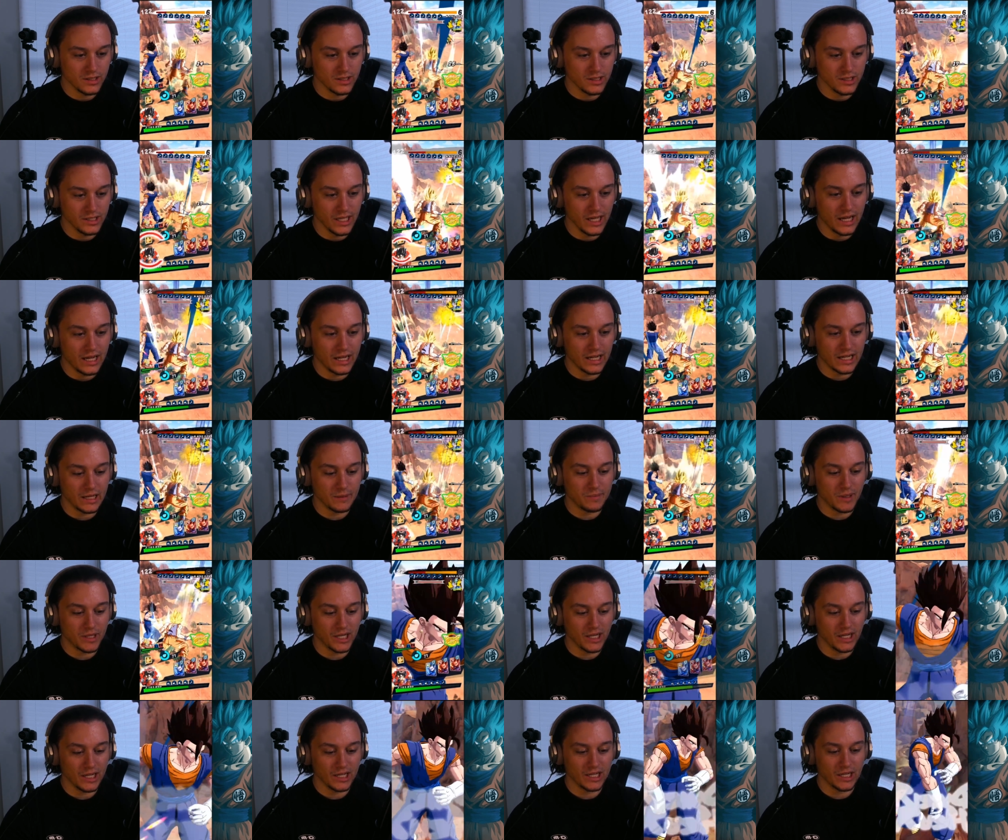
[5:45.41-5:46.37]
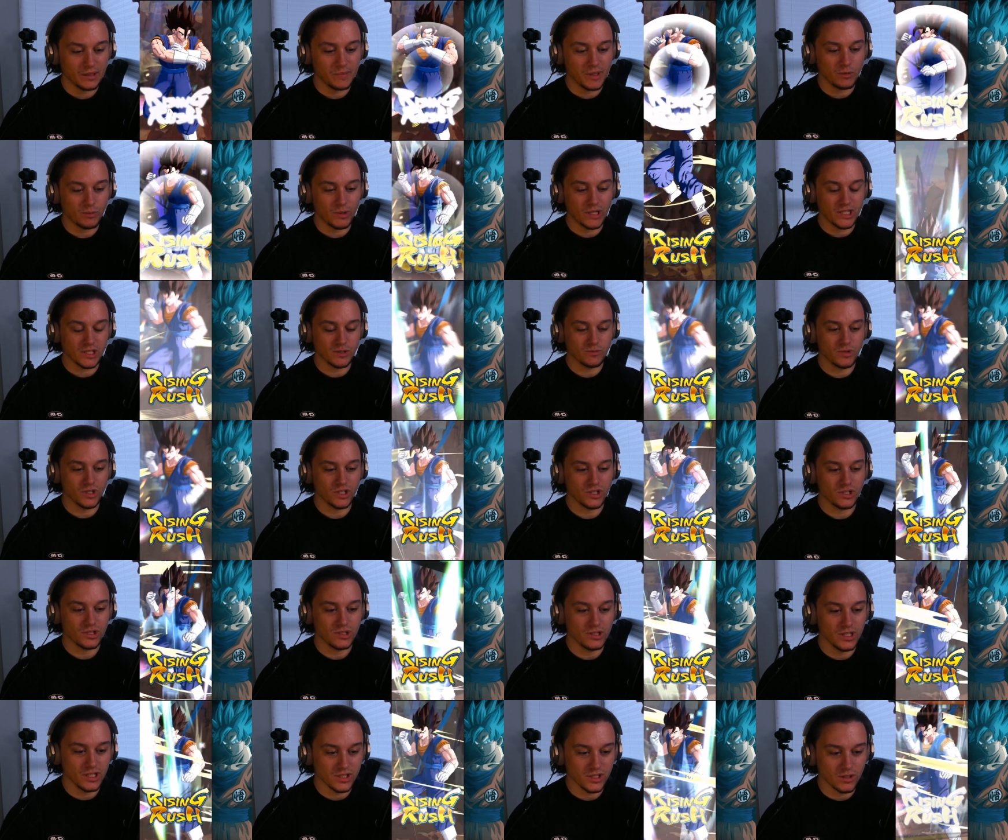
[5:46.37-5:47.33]
Yeah, I got my I got my Rising
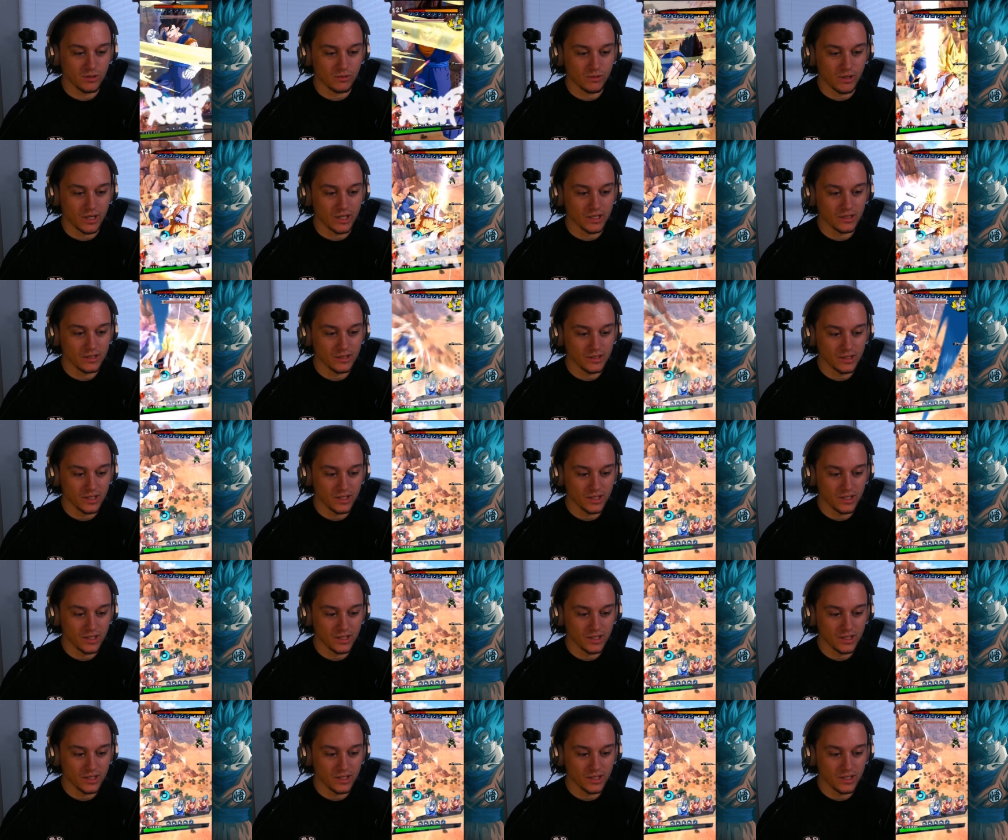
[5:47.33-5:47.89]
Rush. Let's go, Ryan.